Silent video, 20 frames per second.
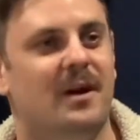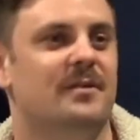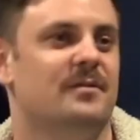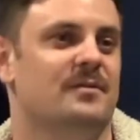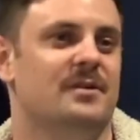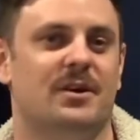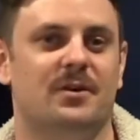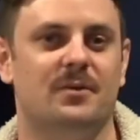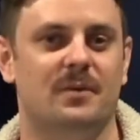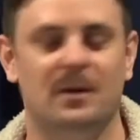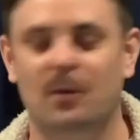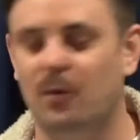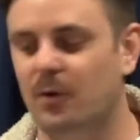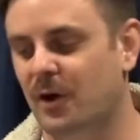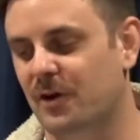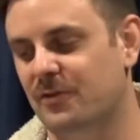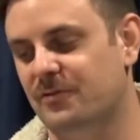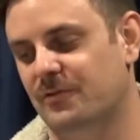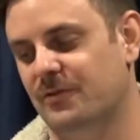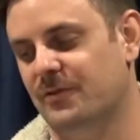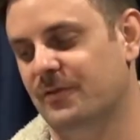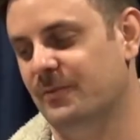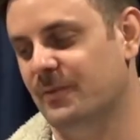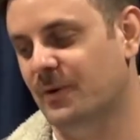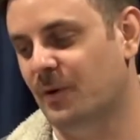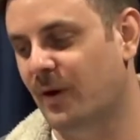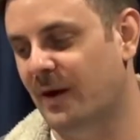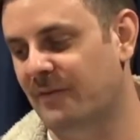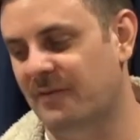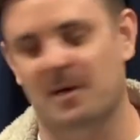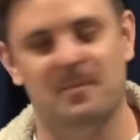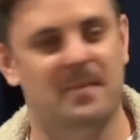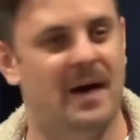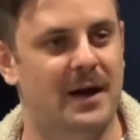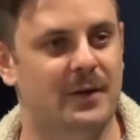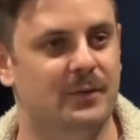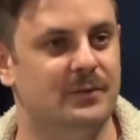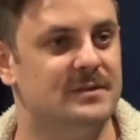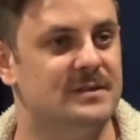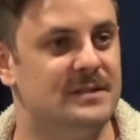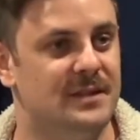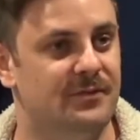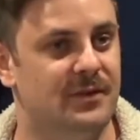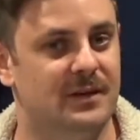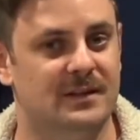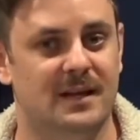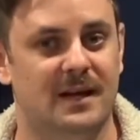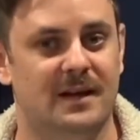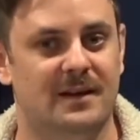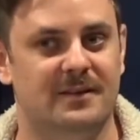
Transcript: We all go through, we all have our battles and stuff like that.